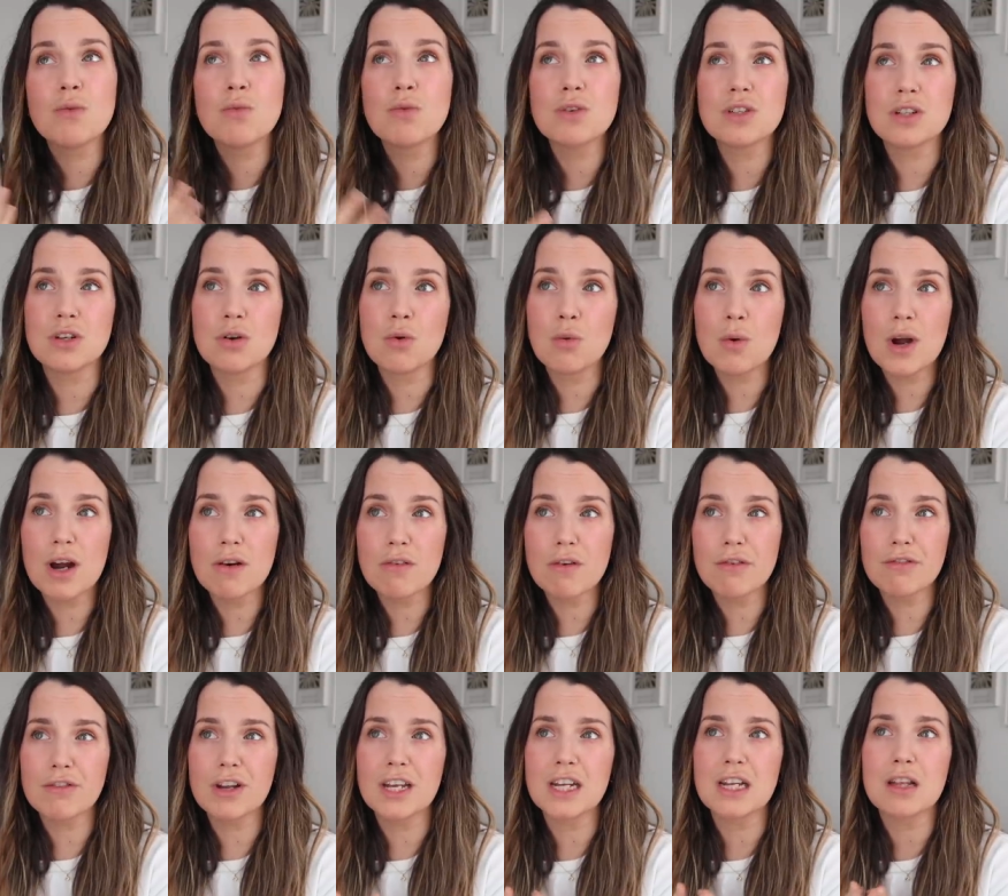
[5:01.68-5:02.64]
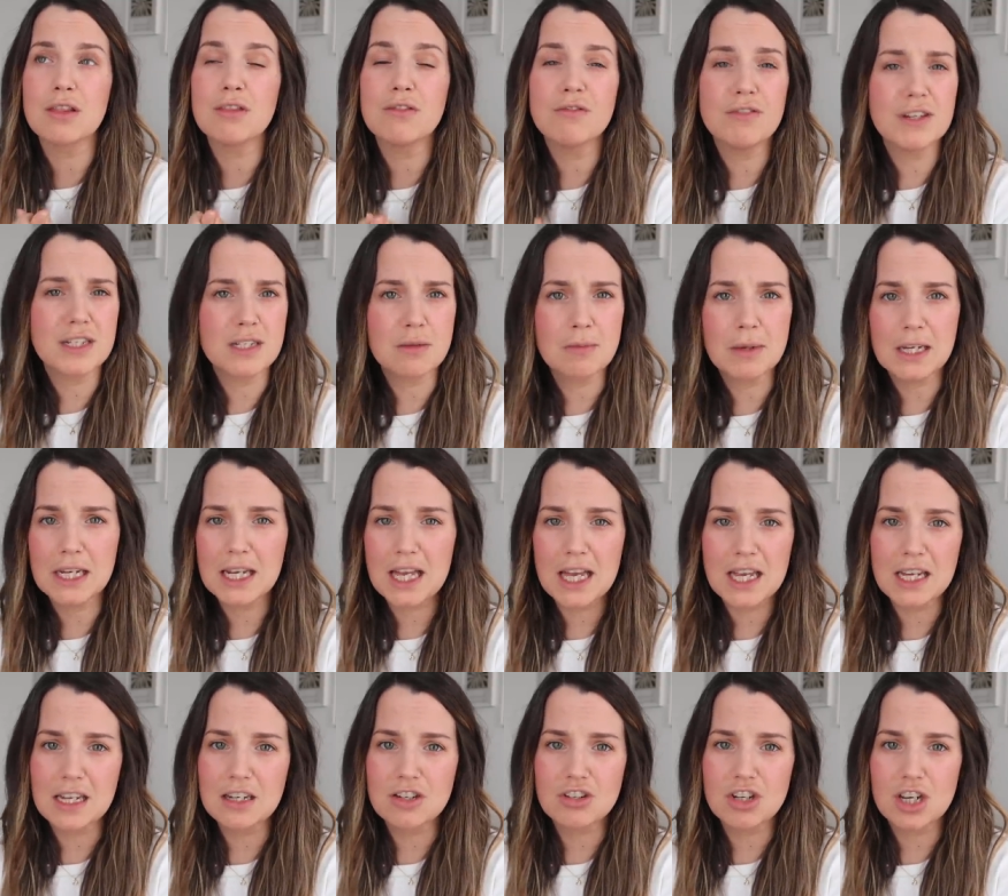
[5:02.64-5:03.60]
I wasn't aware of, like the vitamin
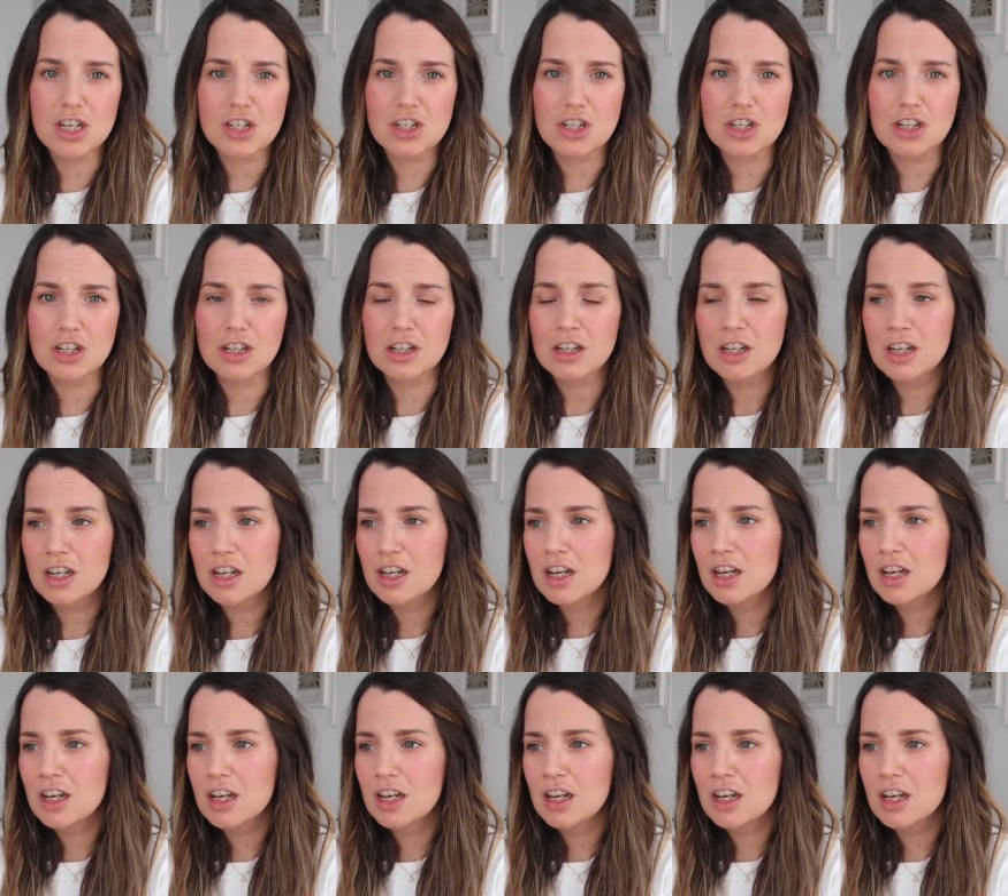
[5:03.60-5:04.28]
K injection.